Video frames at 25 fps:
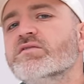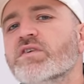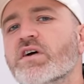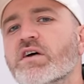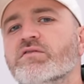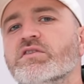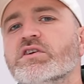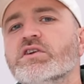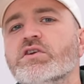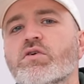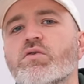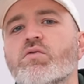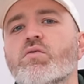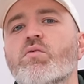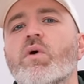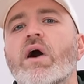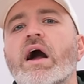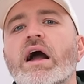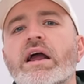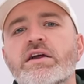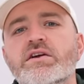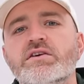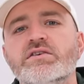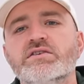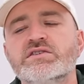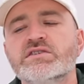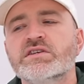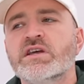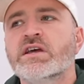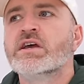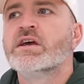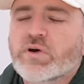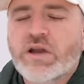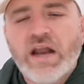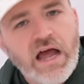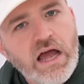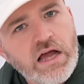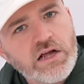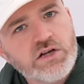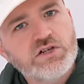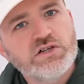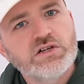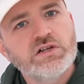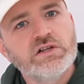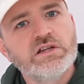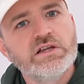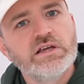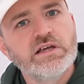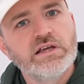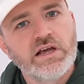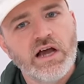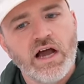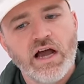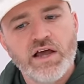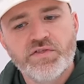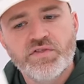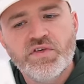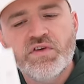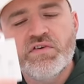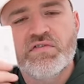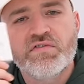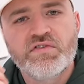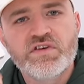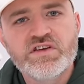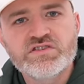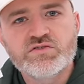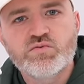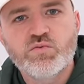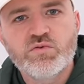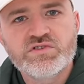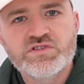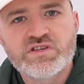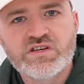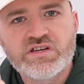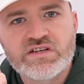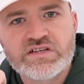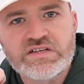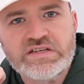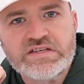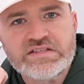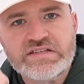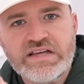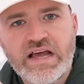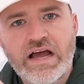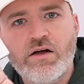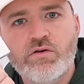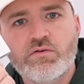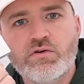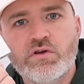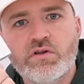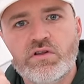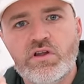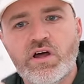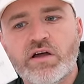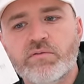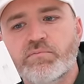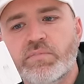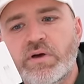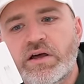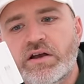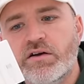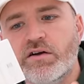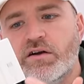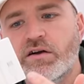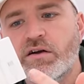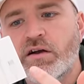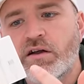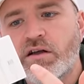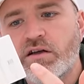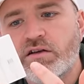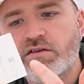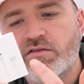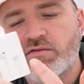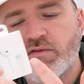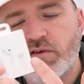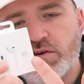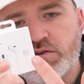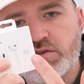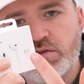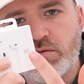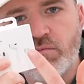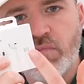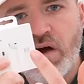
of having no wires, but actually, I think this one's gonna sound a lot better as far as the